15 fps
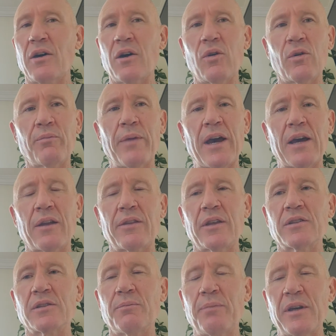I look back and I think
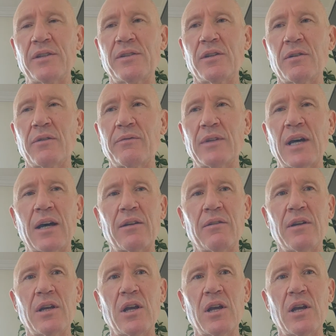it's the best thing I've done.